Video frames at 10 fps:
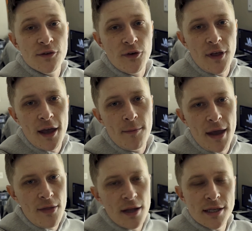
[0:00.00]
for them,
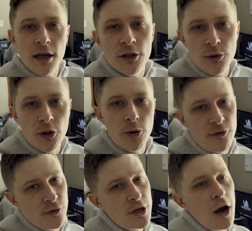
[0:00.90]
and then do a little bit
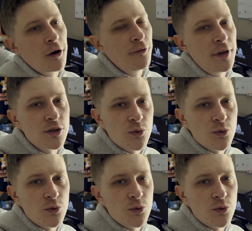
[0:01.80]
of photography